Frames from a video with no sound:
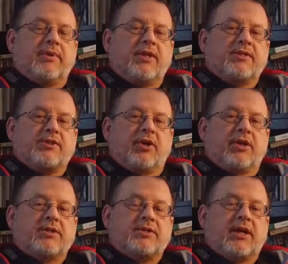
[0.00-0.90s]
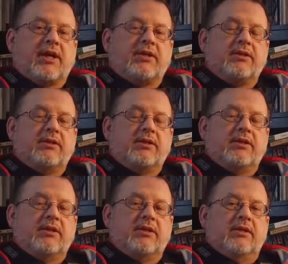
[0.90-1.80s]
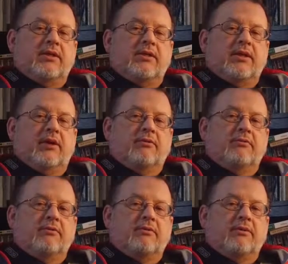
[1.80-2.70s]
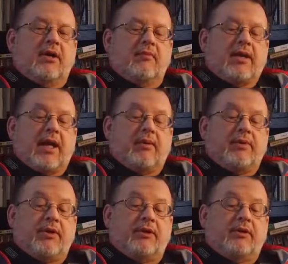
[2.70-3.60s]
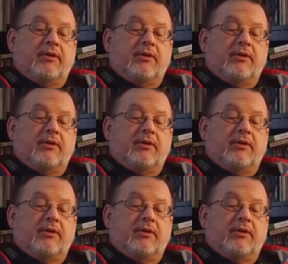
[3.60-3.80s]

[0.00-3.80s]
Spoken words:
in the circuit inside. Now, on my lap here,